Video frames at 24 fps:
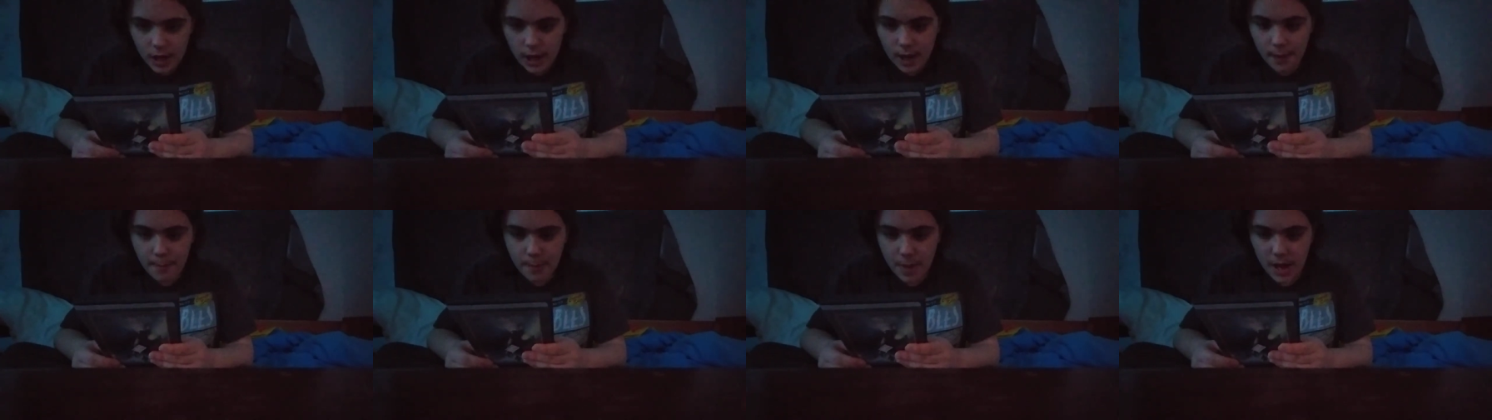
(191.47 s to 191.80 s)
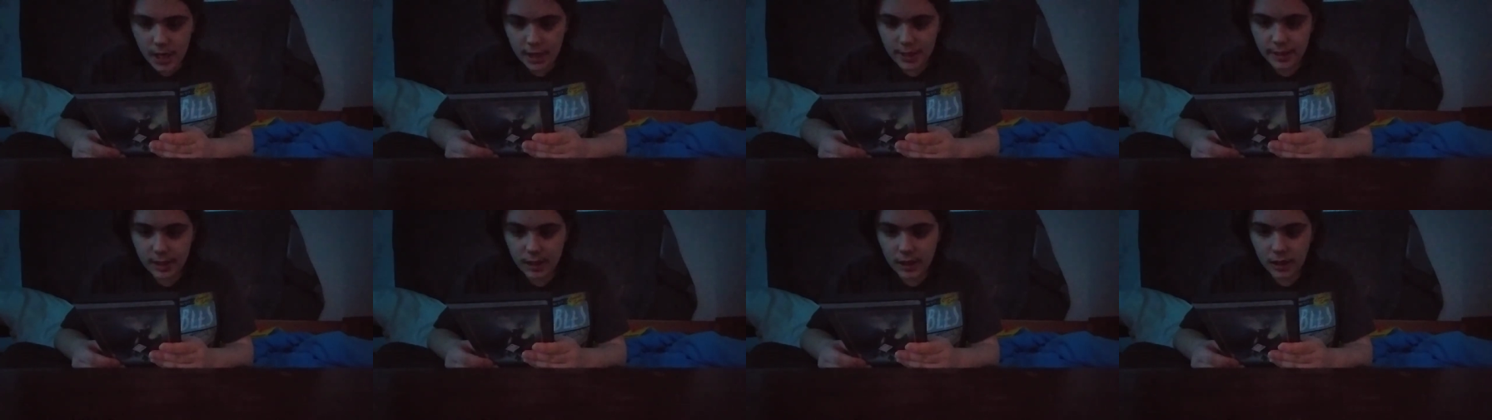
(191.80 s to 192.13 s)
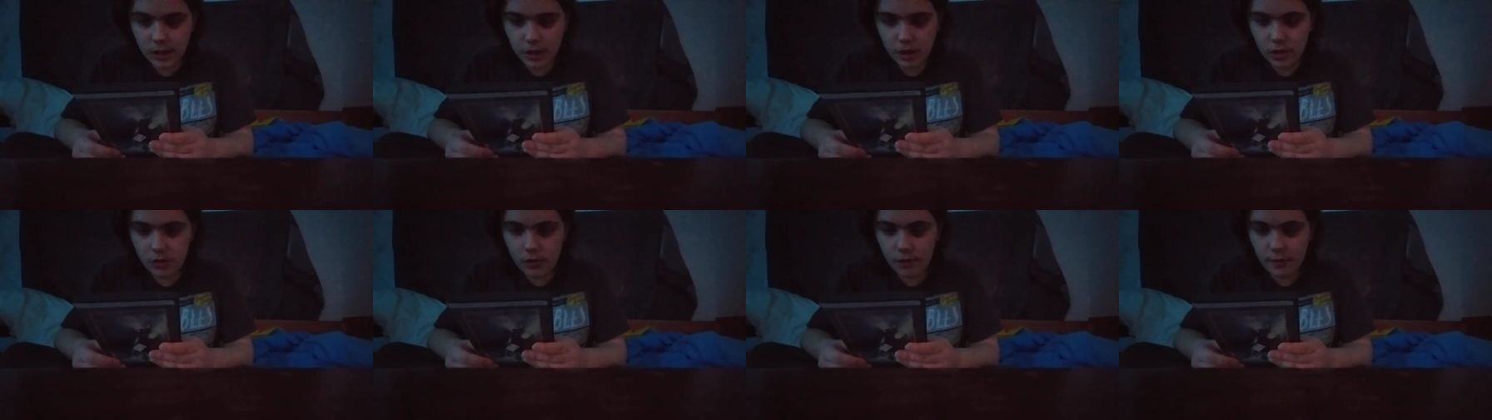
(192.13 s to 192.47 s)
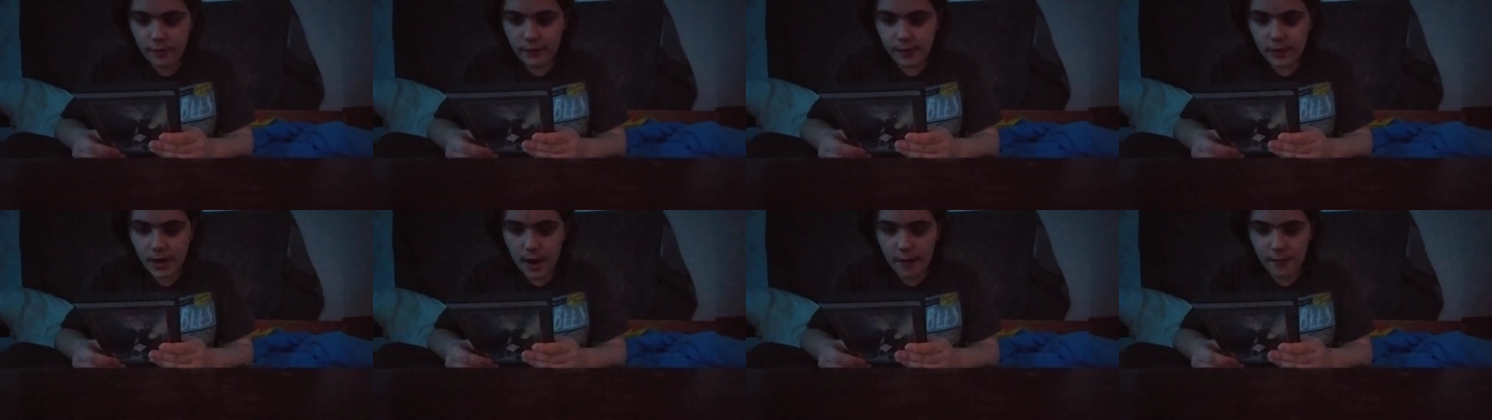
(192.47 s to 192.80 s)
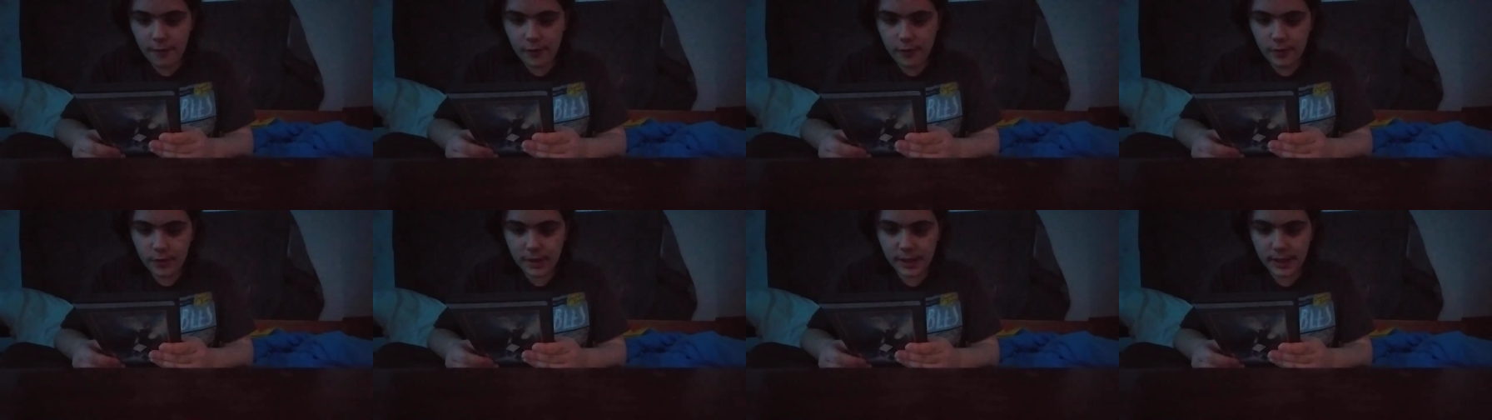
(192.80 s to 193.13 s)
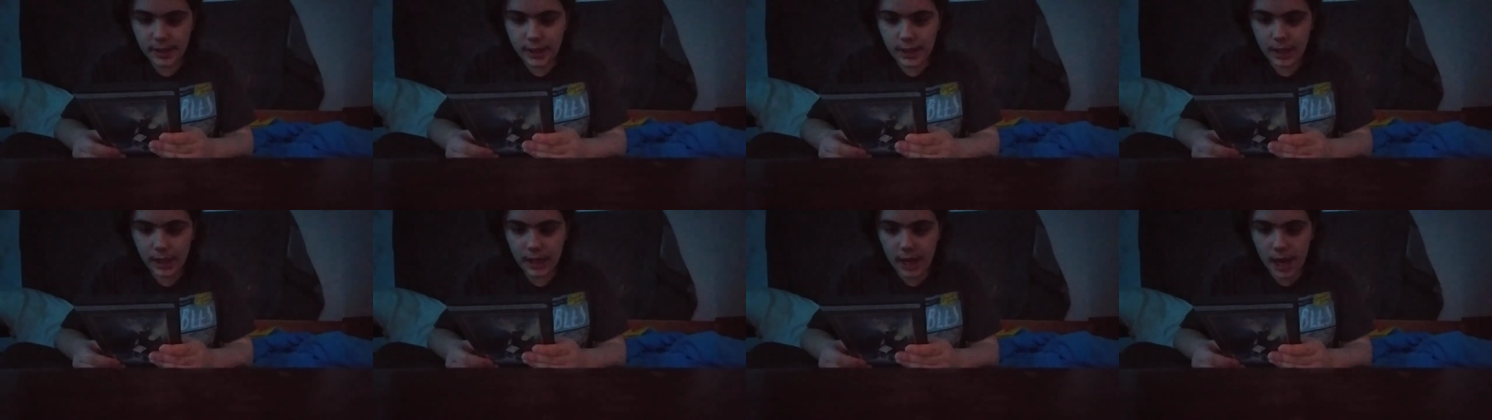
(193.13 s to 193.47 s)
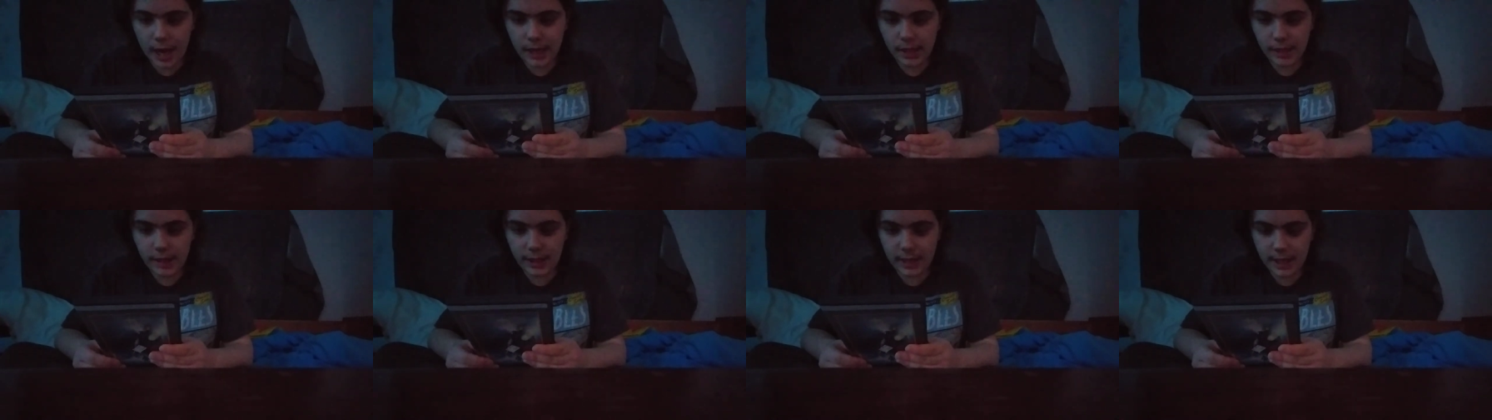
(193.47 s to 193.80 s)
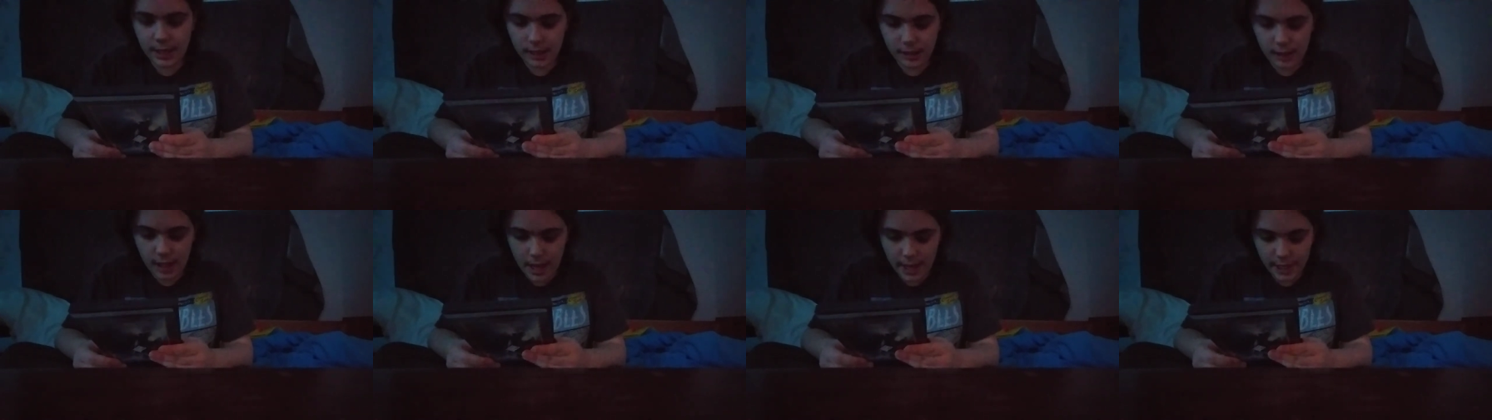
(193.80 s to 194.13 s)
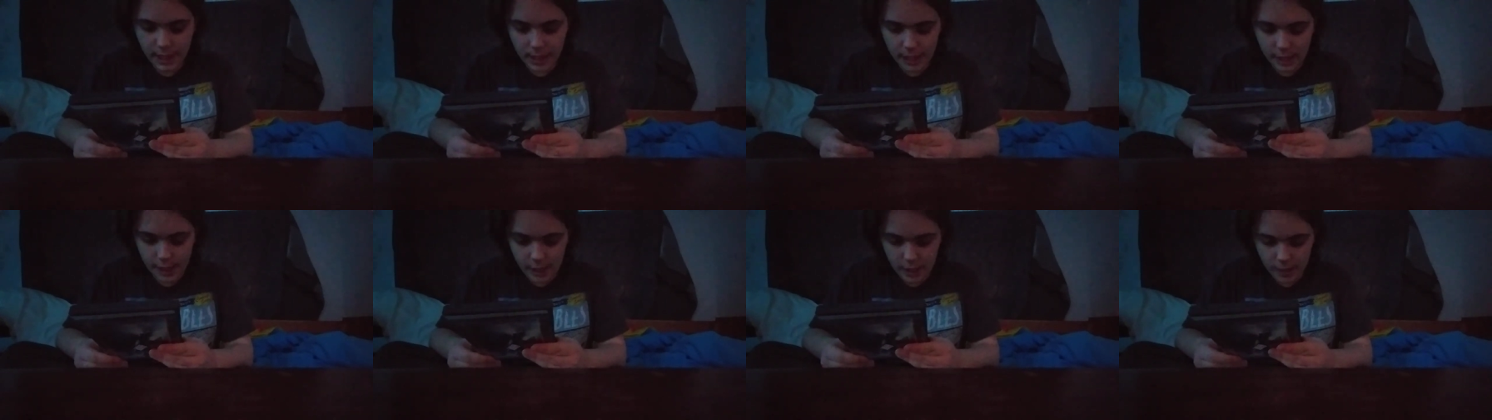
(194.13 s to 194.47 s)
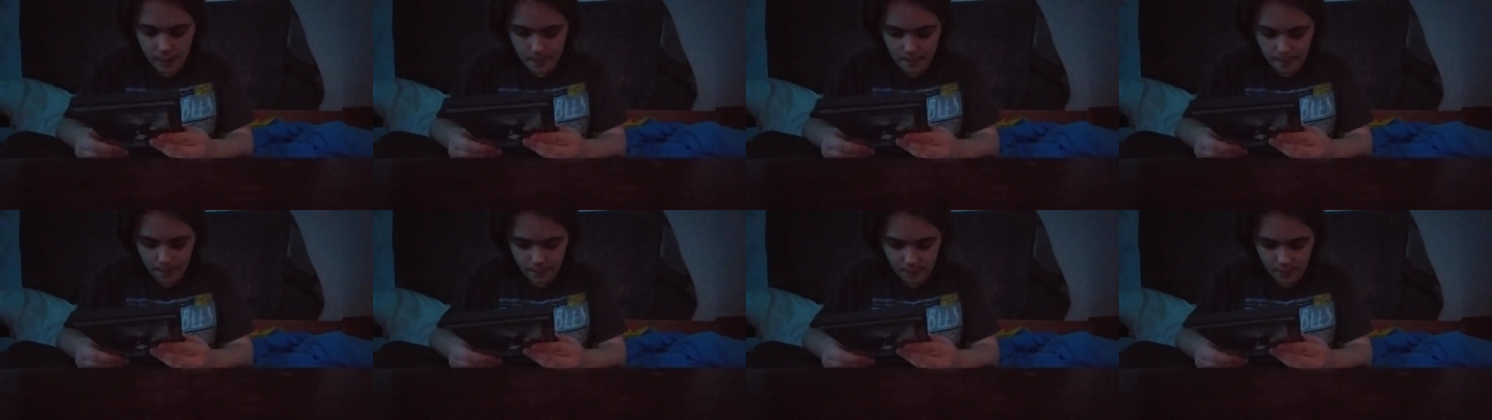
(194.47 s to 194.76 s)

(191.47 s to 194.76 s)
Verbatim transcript: Amazing, you've never seen anything like it.